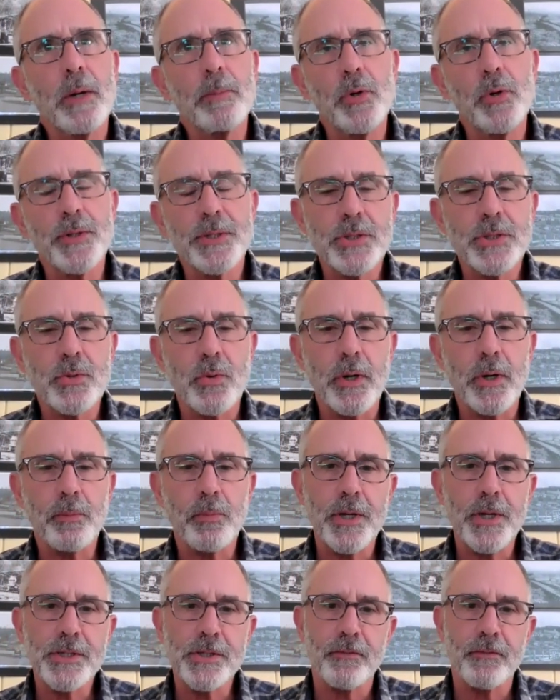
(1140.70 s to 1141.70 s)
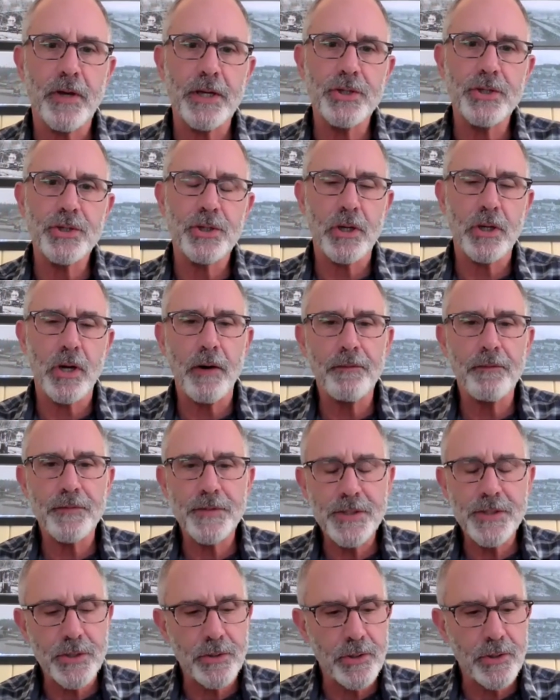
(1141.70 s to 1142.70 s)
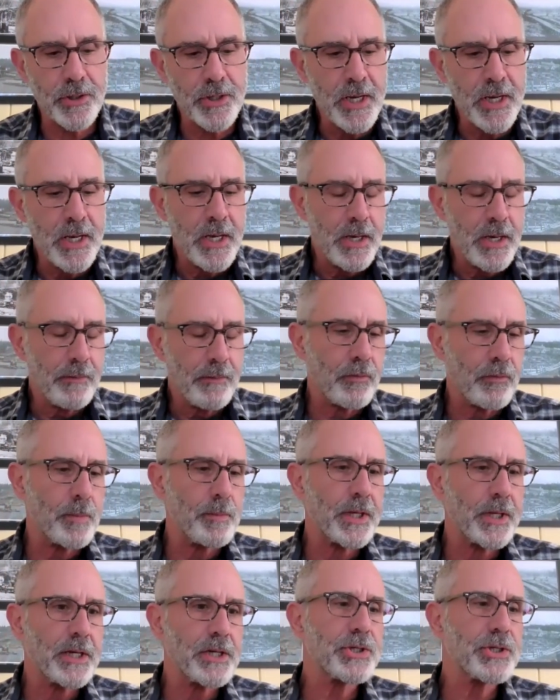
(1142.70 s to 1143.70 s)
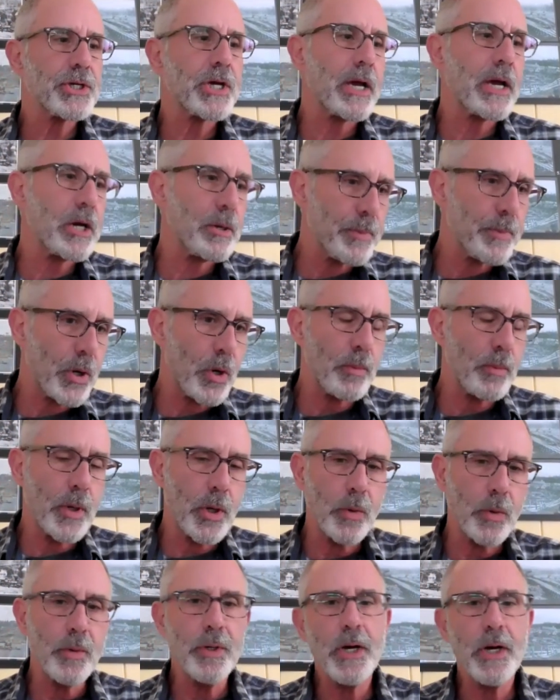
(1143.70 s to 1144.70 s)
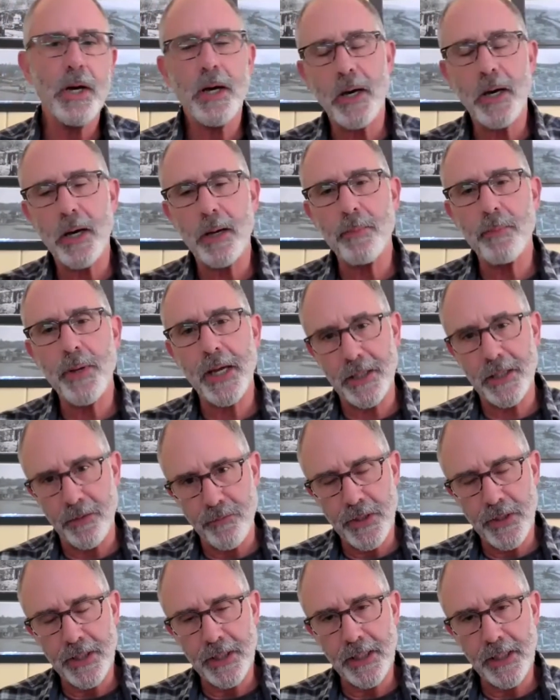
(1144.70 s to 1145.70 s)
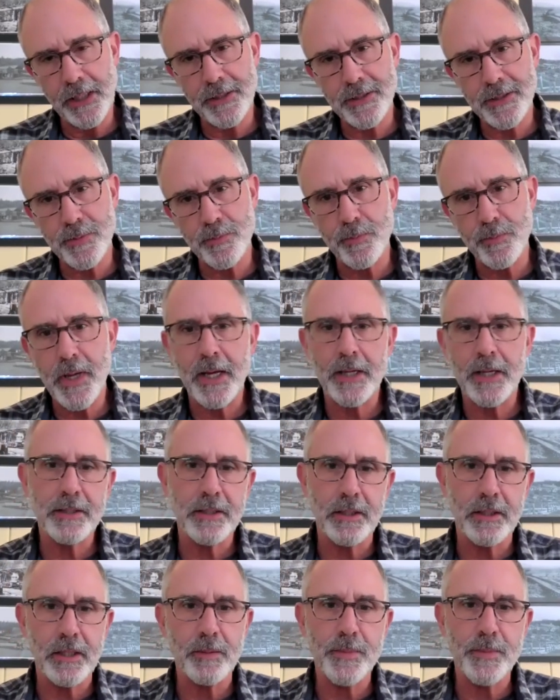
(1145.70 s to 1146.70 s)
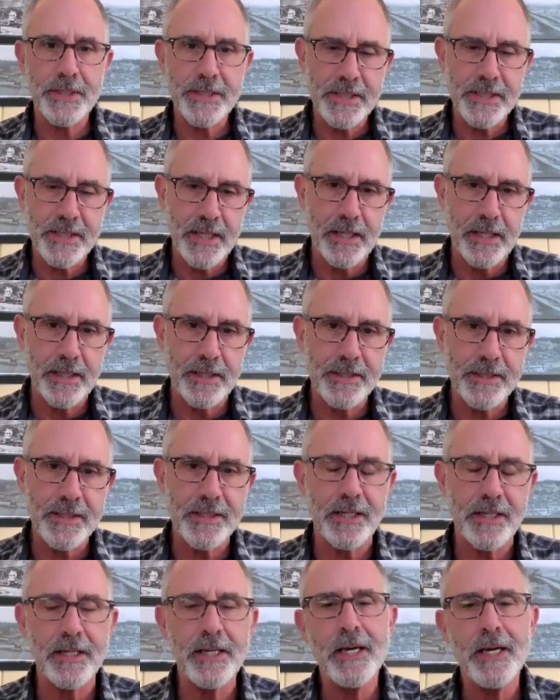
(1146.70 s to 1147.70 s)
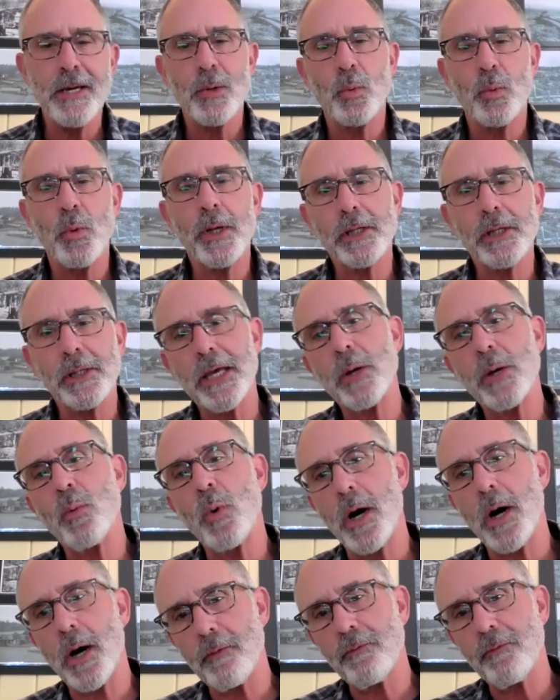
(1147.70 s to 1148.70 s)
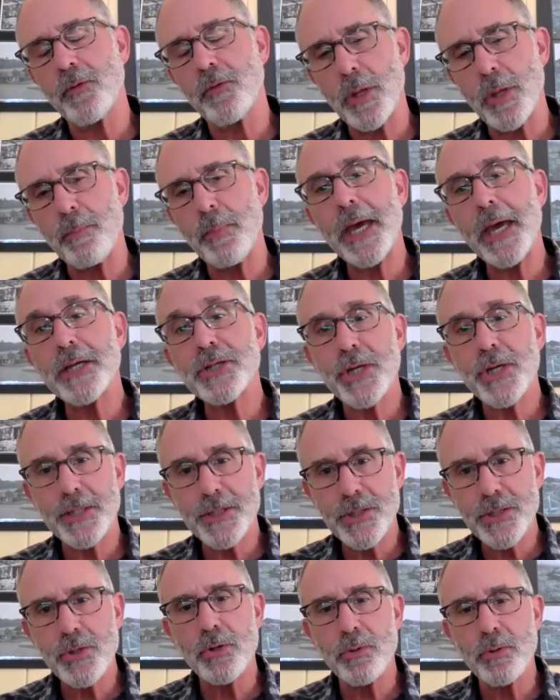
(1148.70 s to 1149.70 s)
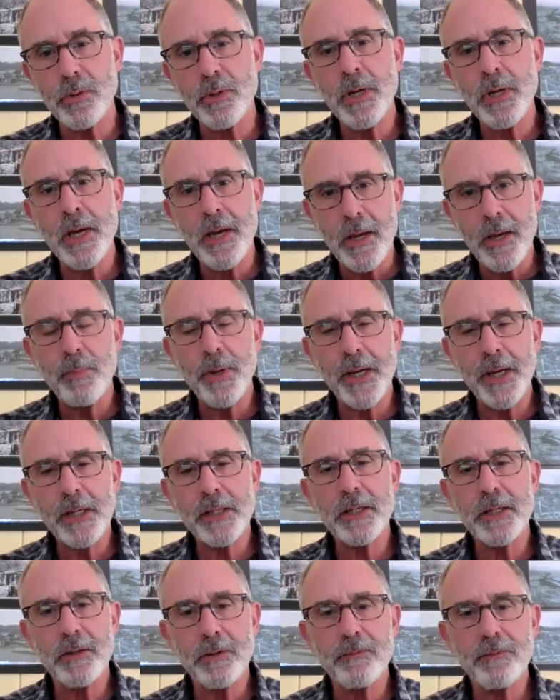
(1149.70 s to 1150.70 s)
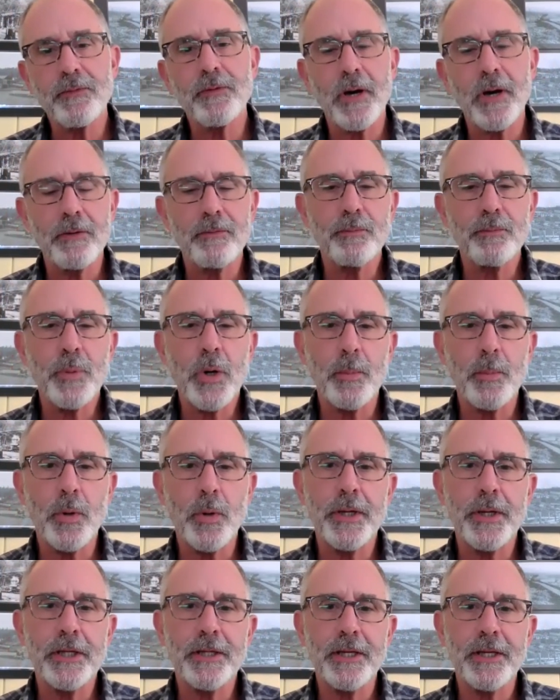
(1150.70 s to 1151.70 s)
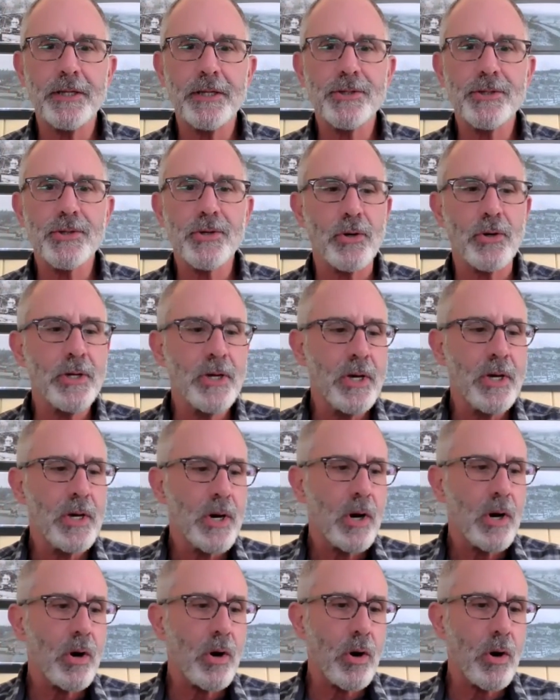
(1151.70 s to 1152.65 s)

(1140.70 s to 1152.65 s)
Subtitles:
tribal historic preservation officer from the Kashaya Pomo Band of Indians, Anthony Macias, and Rick Lewa from the Manchester Band of Pomo Indians are